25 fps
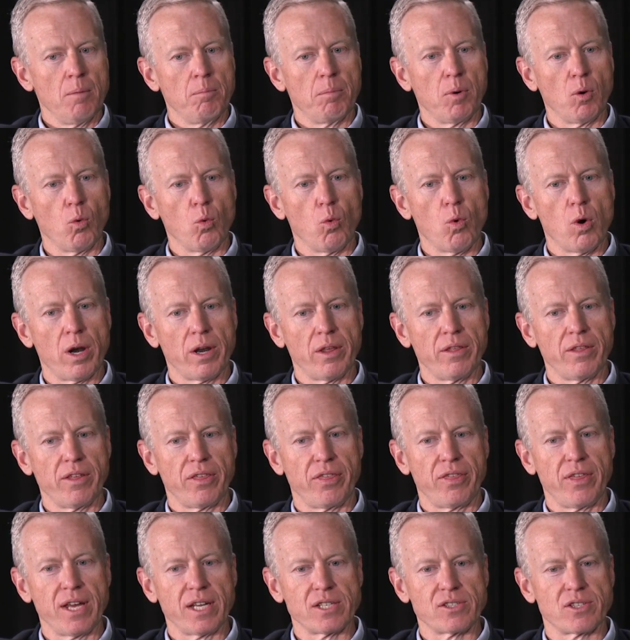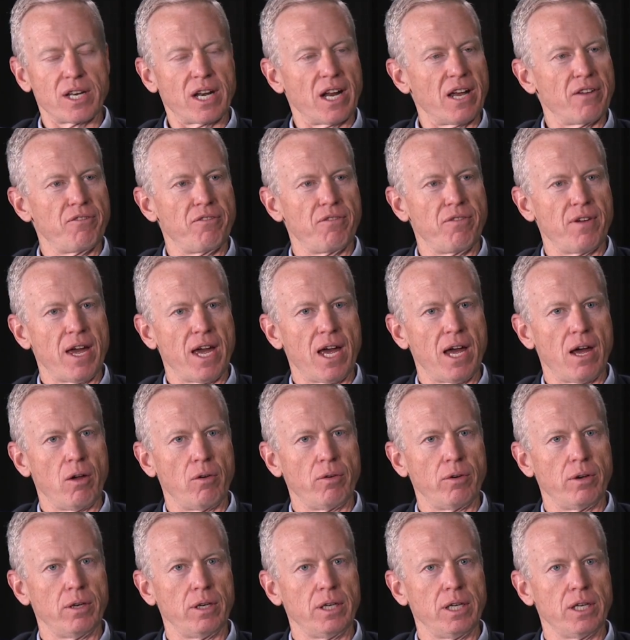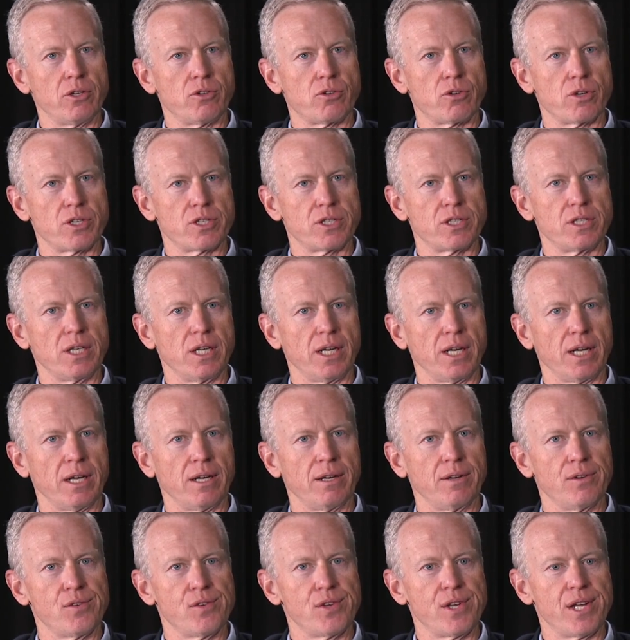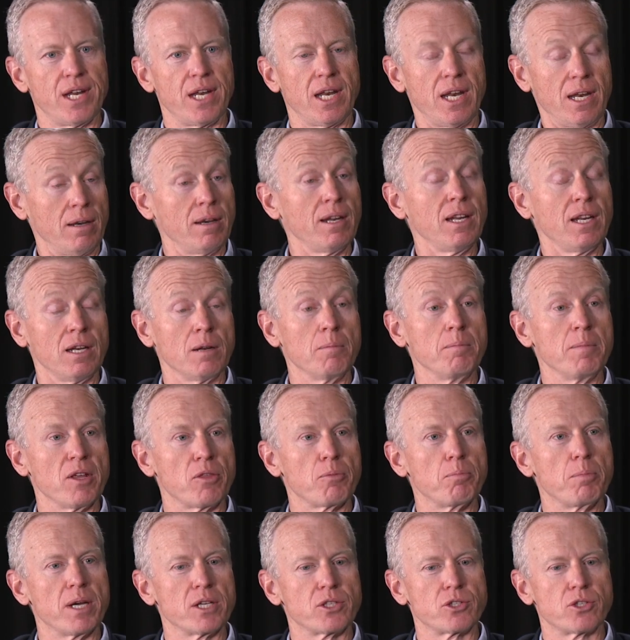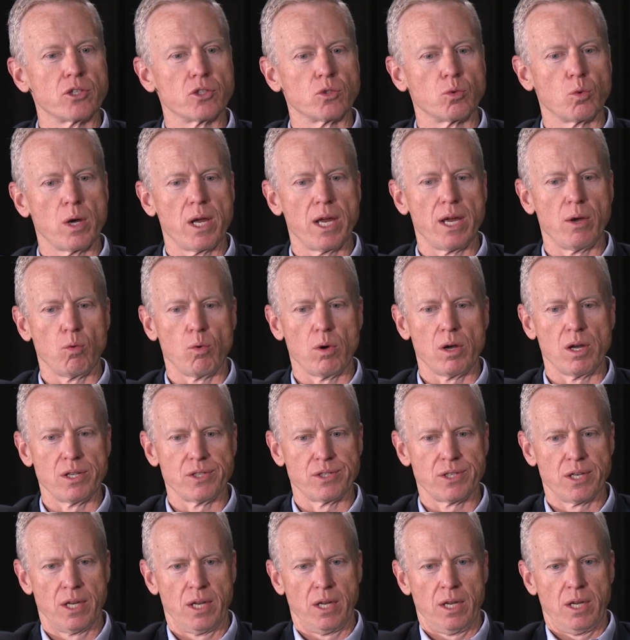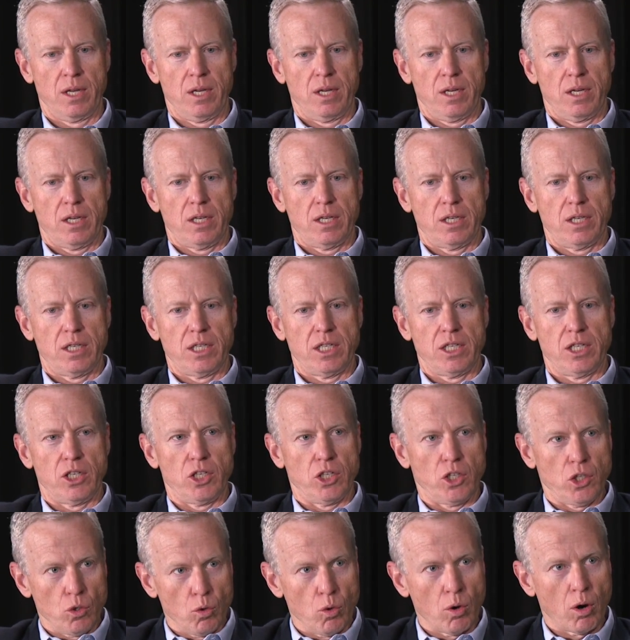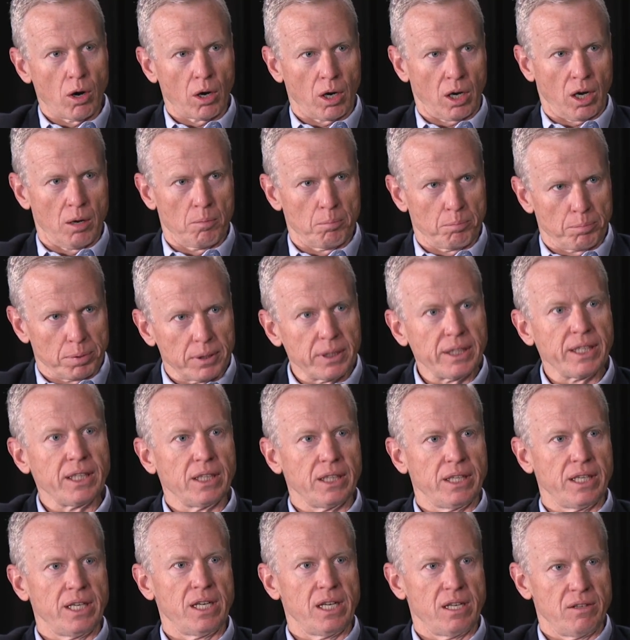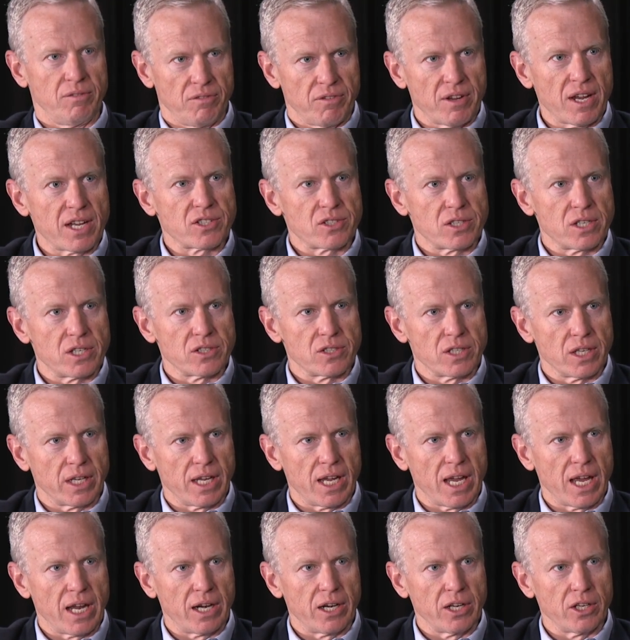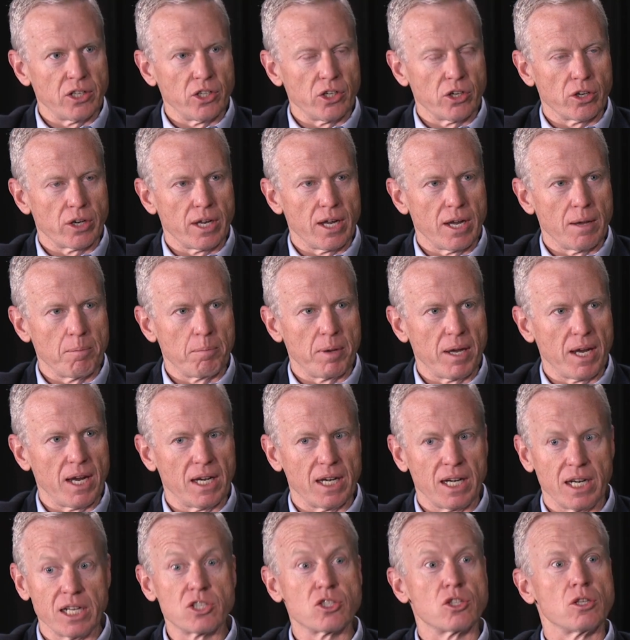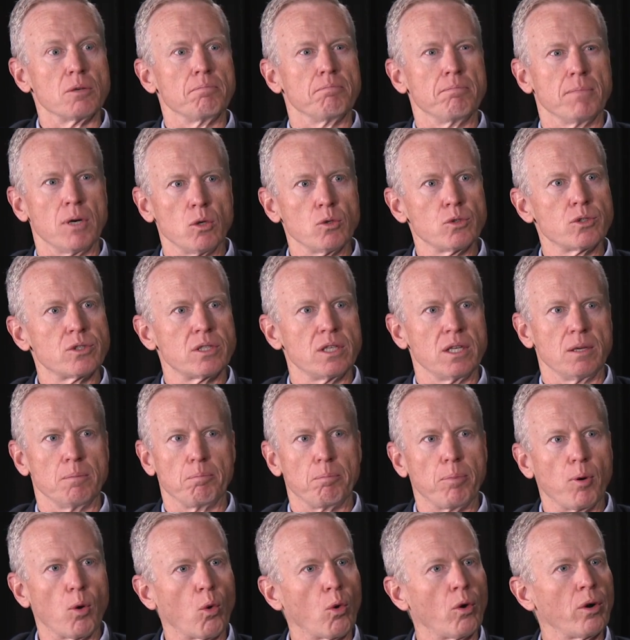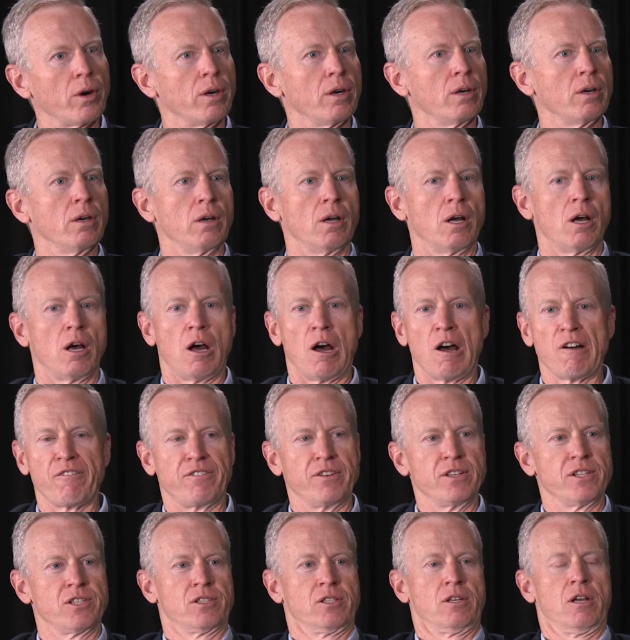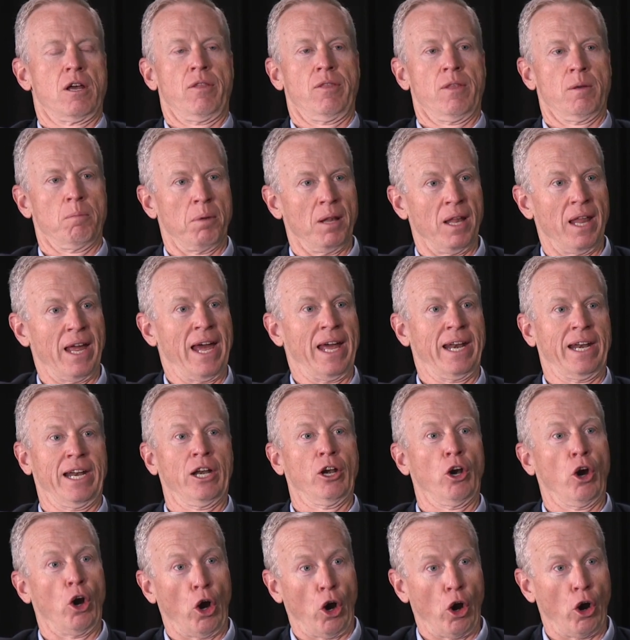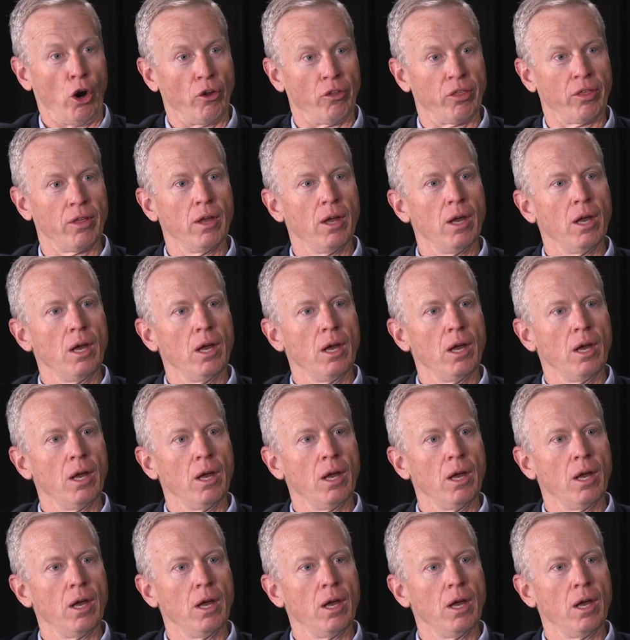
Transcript: But one of the things that I found interesting, and in a Mythbusters way, was you are completely invested as the candidate in your campaign, and it's the most important office on the planet Earth.